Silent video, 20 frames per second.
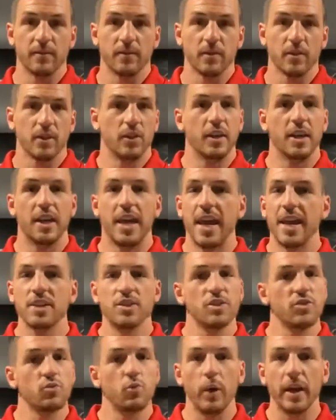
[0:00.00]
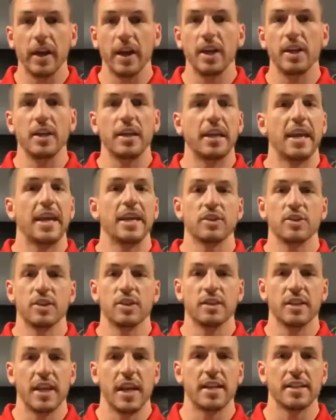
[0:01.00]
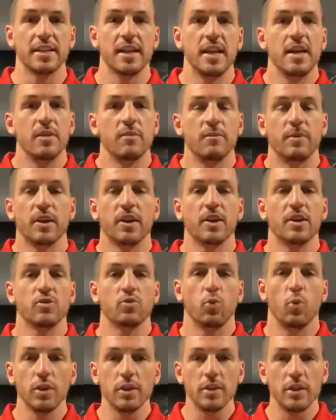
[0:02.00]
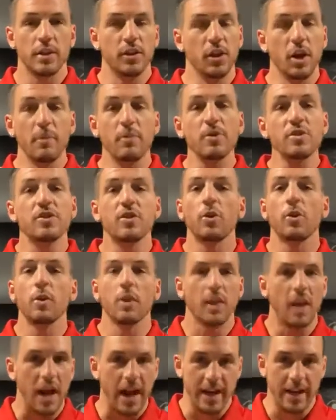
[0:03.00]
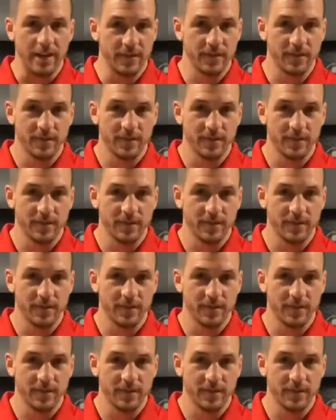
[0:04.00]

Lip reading: You can't just wing it. You can't just guess. Because numbers don't lie.